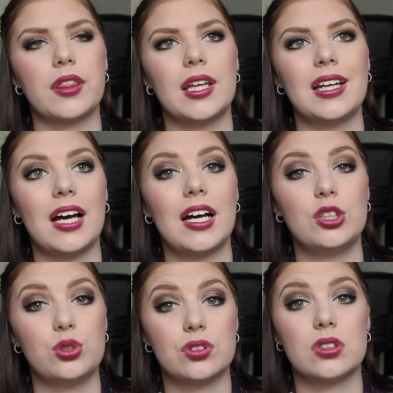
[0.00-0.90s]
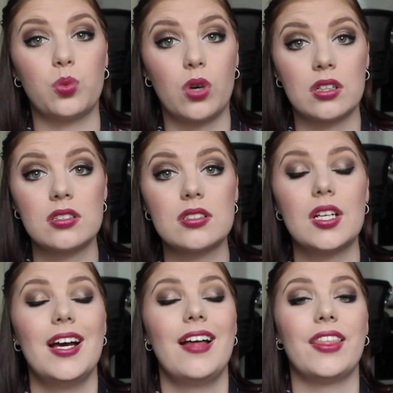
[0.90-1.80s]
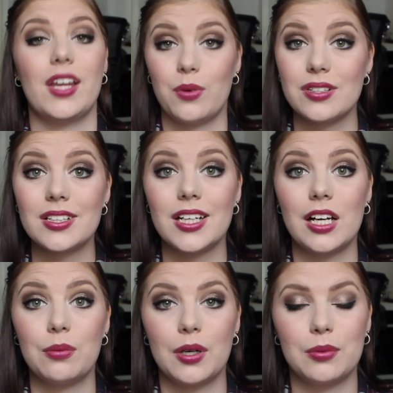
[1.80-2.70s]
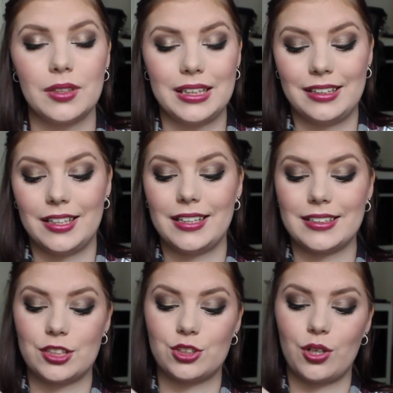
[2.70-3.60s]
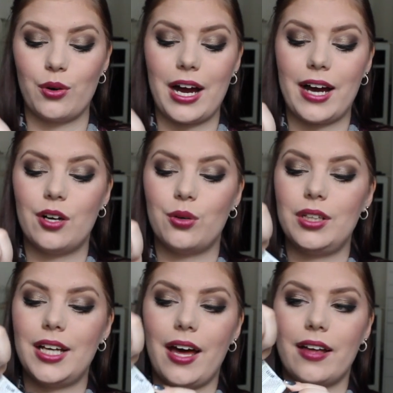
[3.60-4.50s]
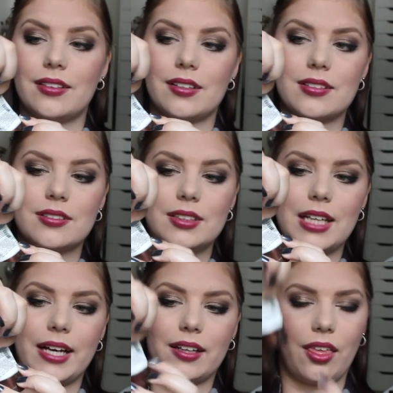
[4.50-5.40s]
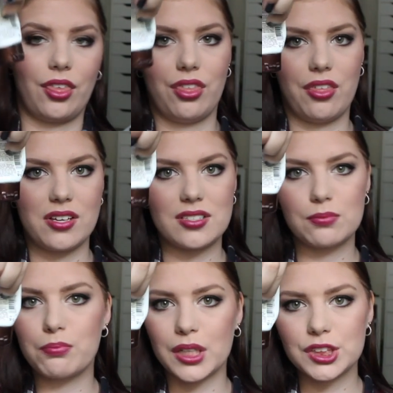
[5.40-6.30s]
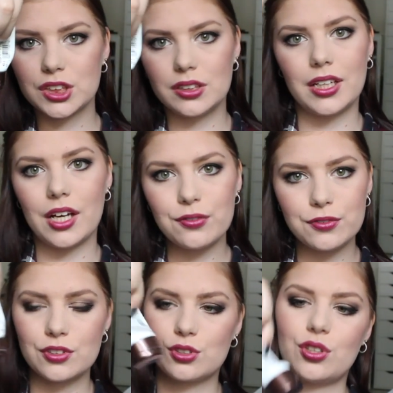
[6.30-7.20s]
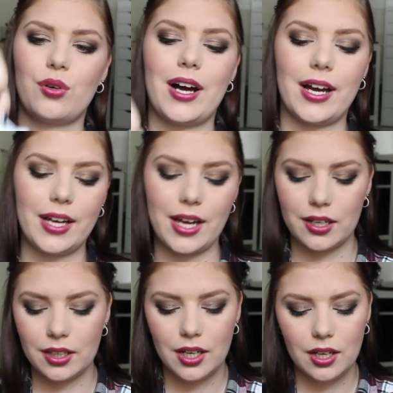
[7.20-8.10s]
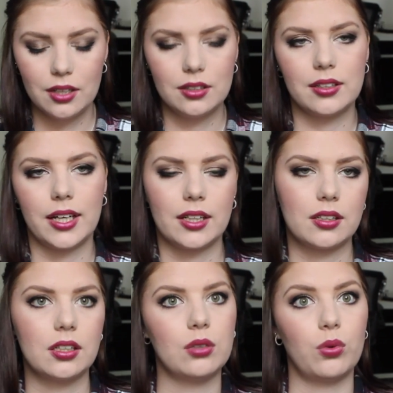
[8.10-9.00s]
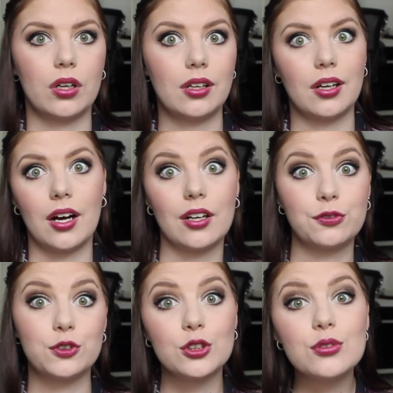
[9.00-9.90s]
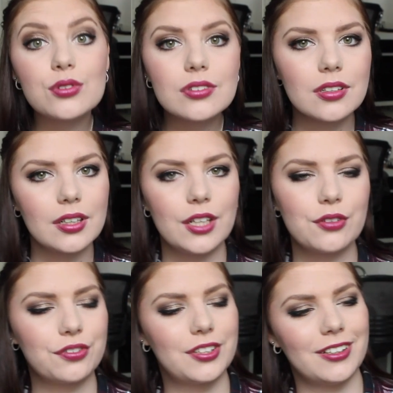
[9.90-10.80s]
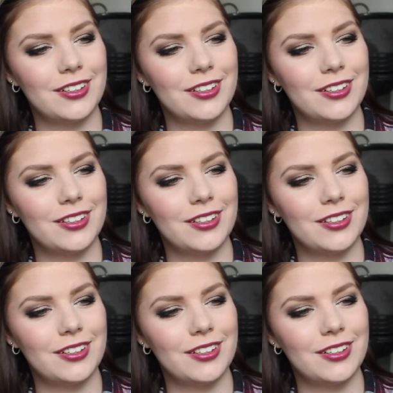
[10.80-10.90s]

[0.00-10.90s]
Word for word: but then I used it once there was an air bubble in it, so I only had like this much left. So I had like one and a half use left